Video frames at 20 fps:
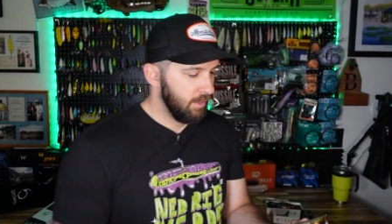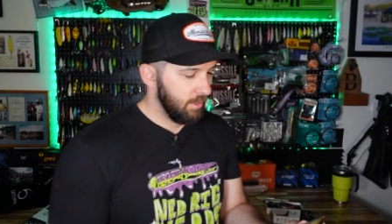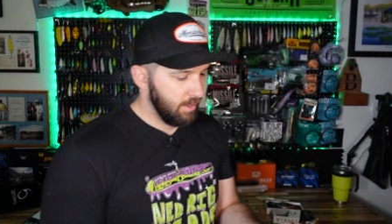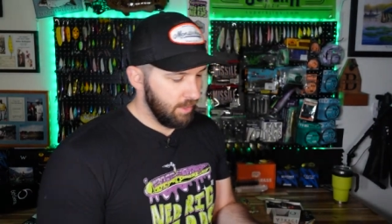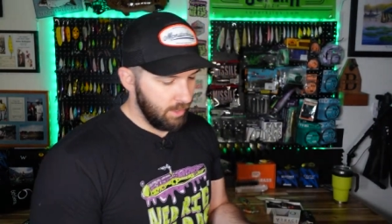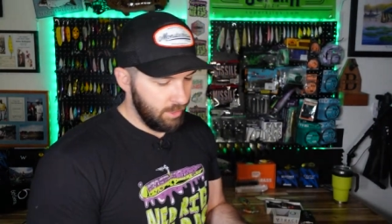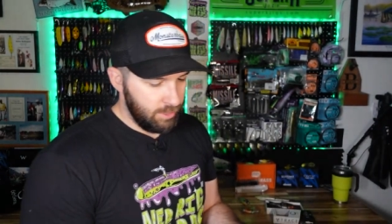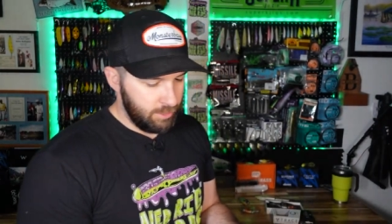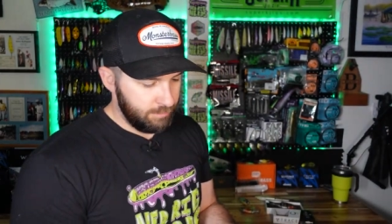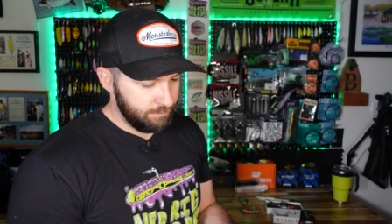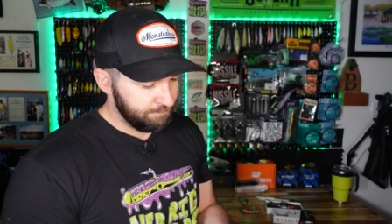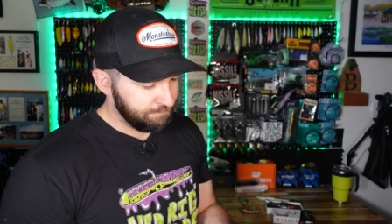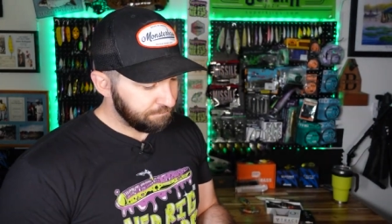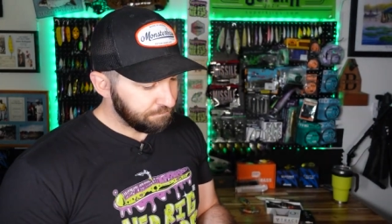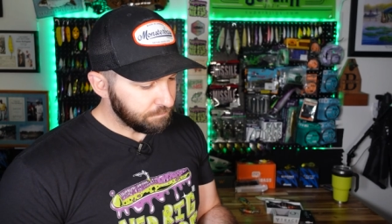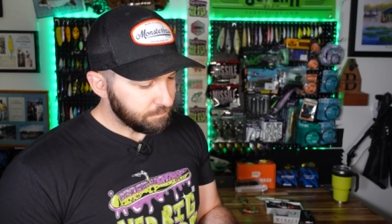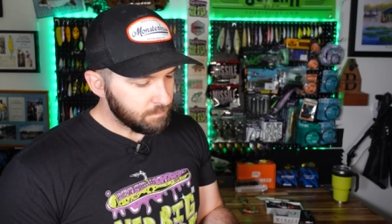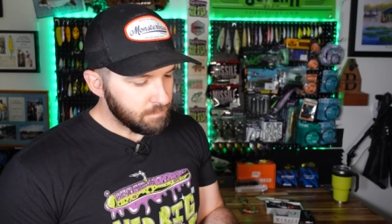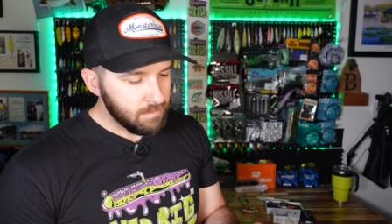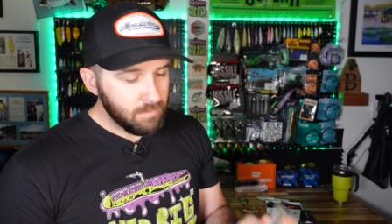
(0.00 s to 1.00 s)
Um,
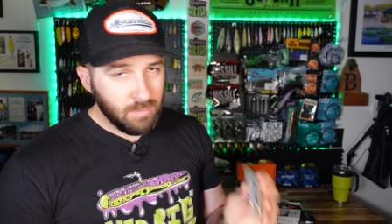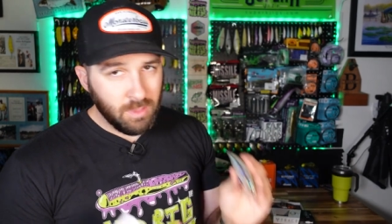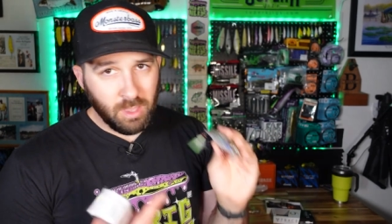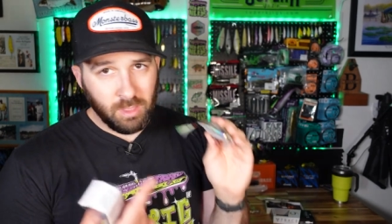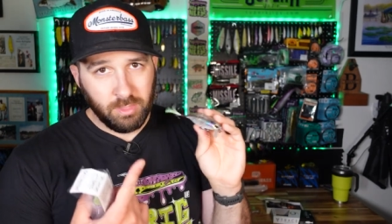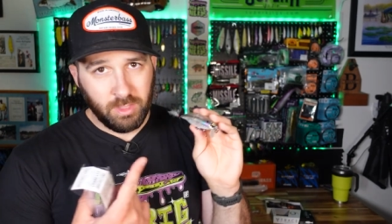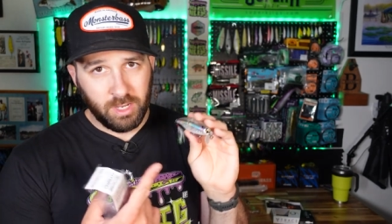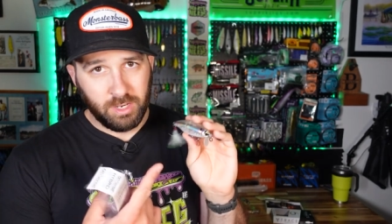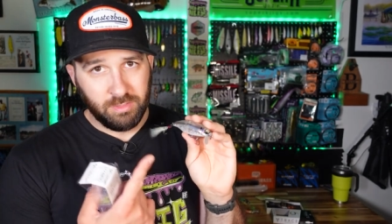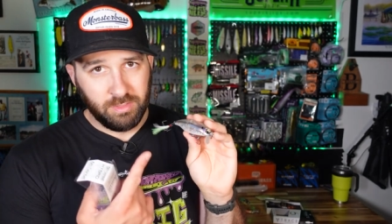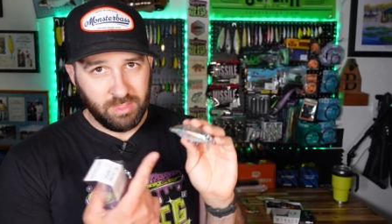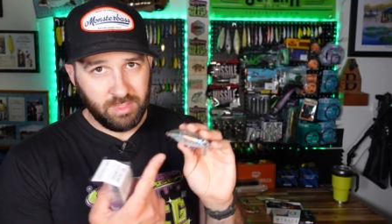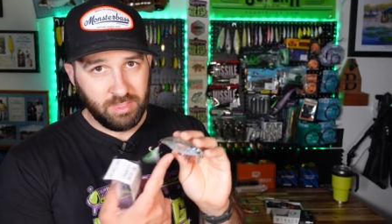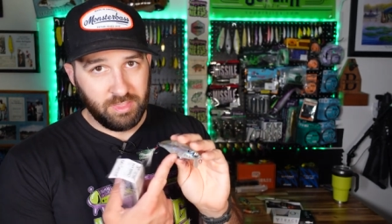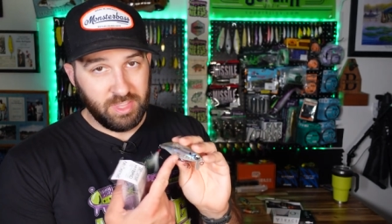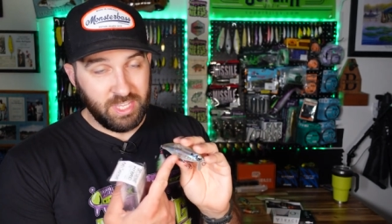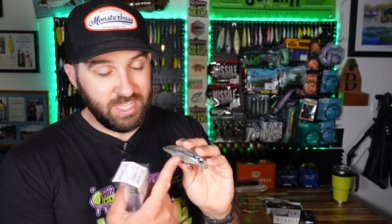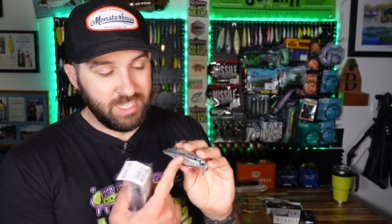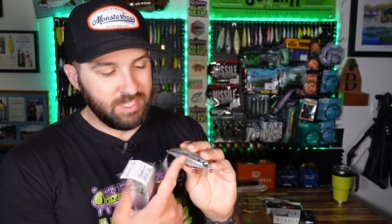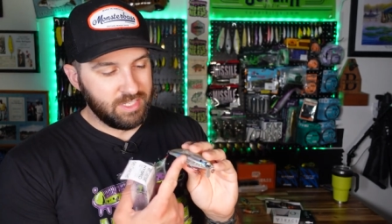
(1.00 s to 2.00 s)
and then
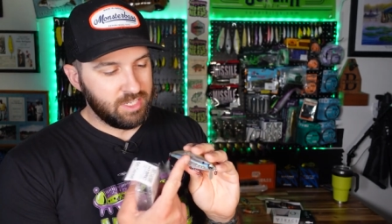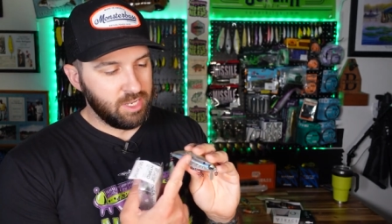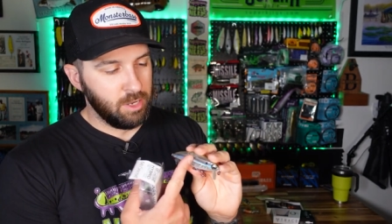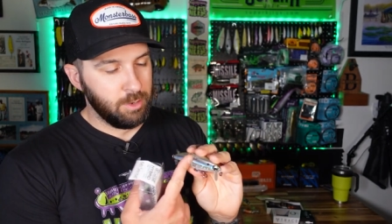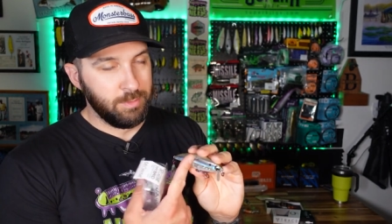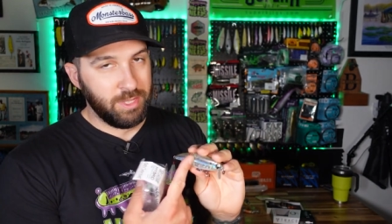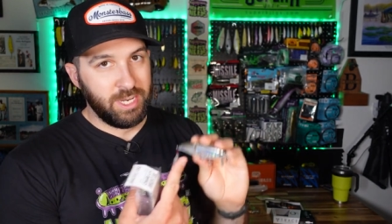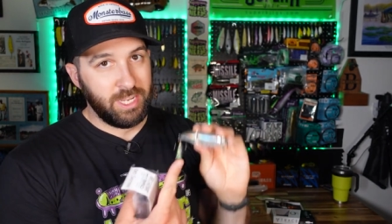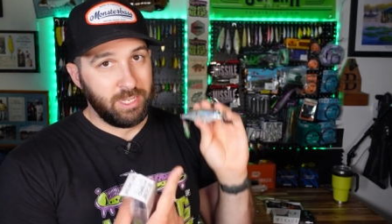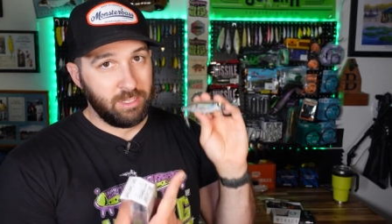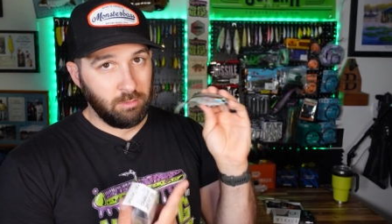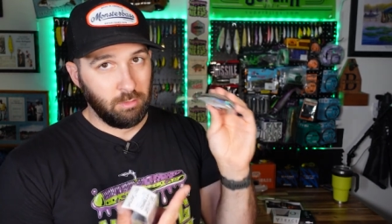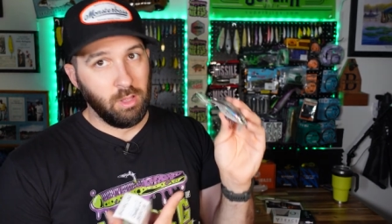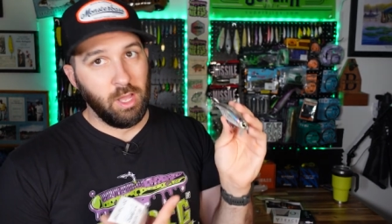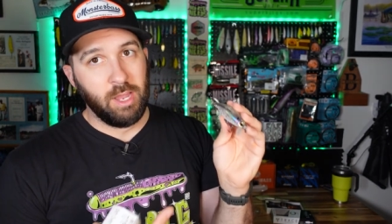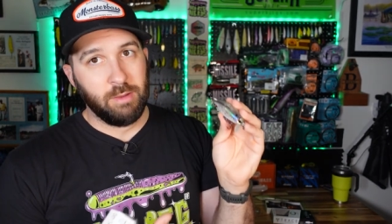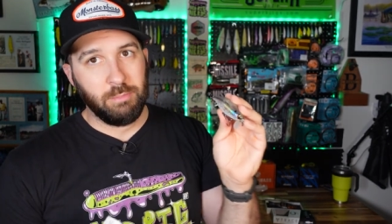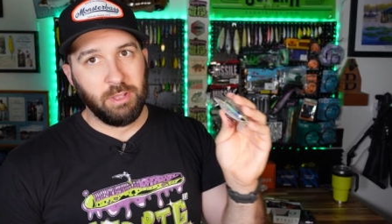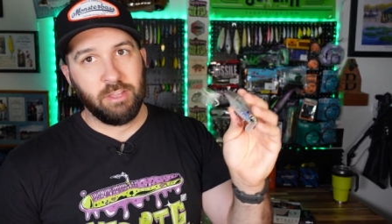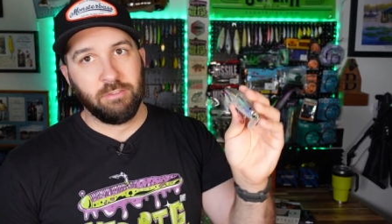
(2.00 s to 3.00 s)
these come in a
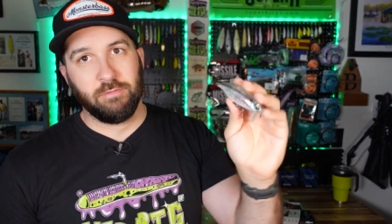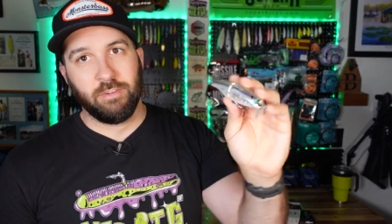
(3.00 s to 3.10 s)
glide bait